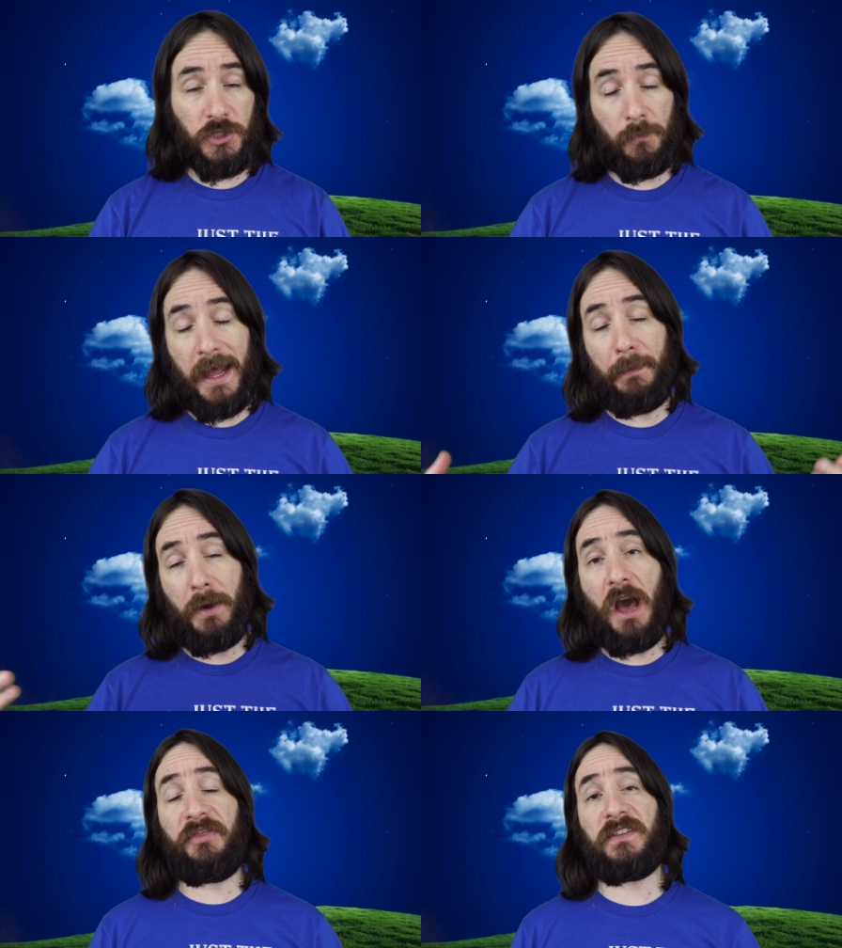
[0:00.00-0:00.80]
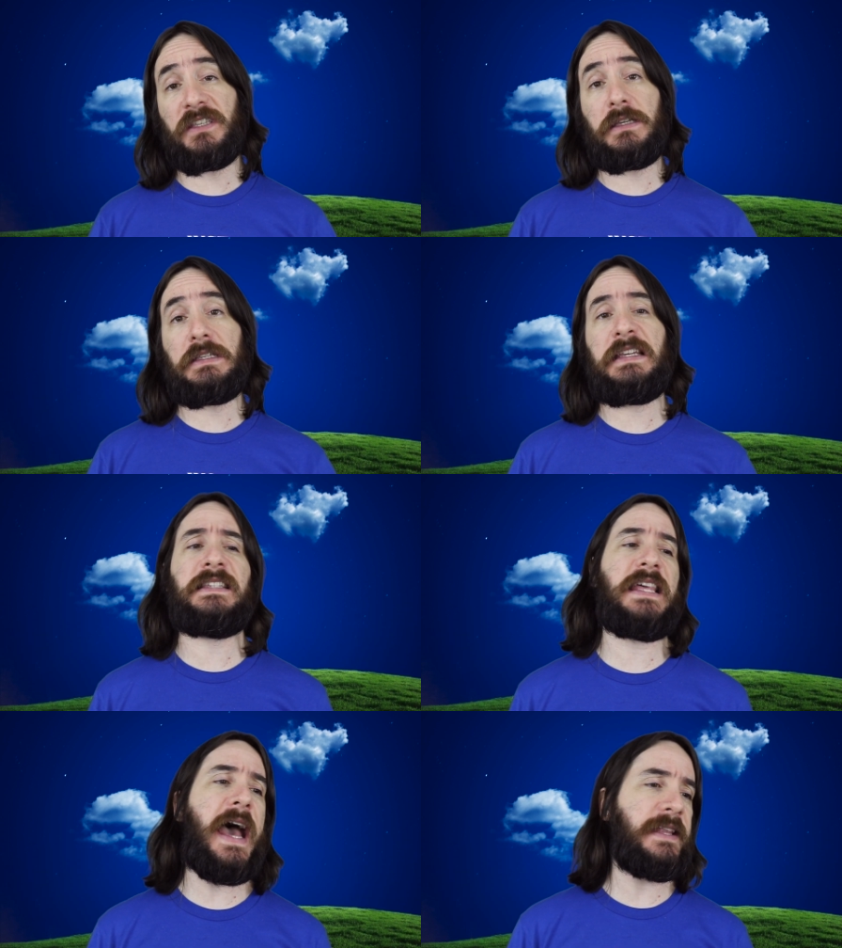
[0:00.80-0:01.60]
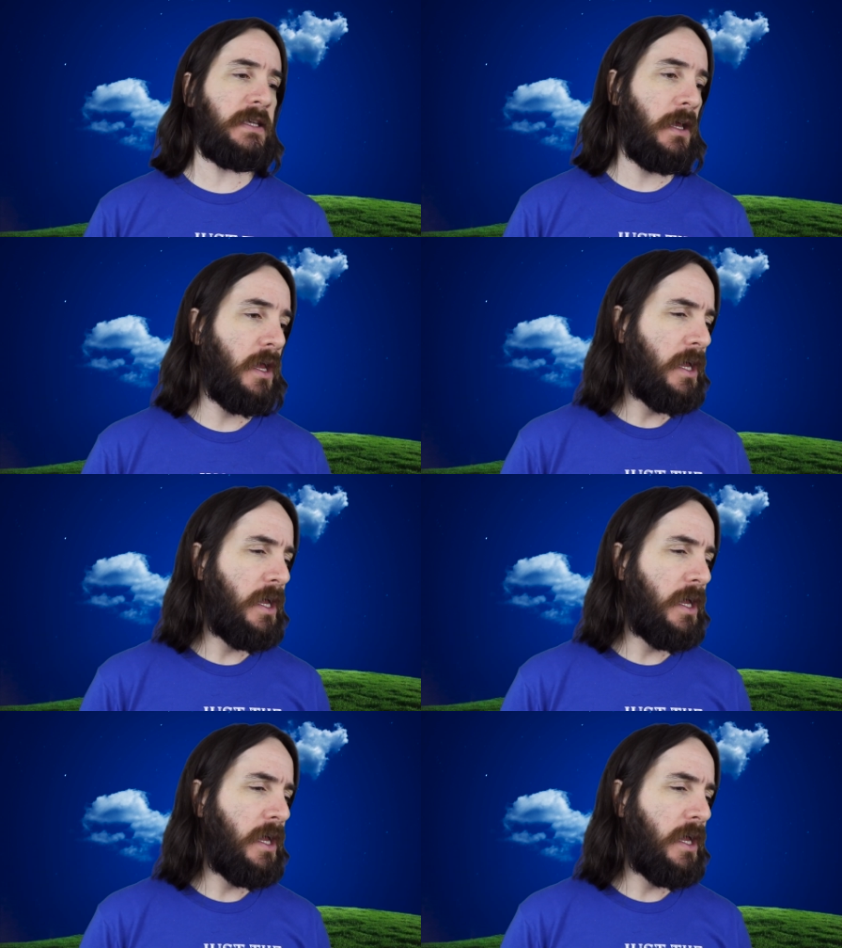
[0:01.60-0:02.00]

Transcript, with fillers: So my hypothesis is that